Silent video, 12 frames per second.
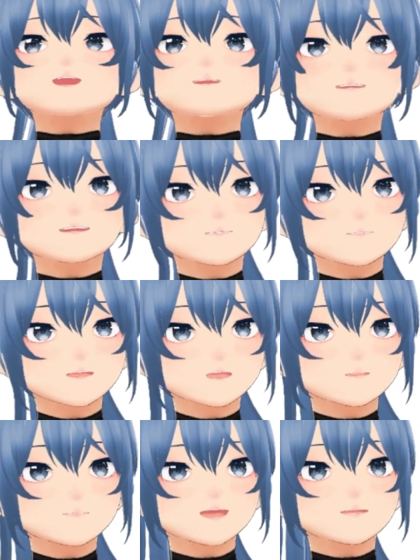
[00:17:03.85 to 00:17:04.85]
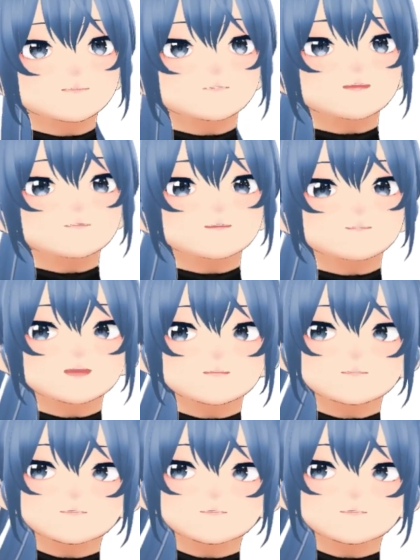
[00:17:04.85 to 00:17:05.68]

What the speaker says: There is some satisfaction when,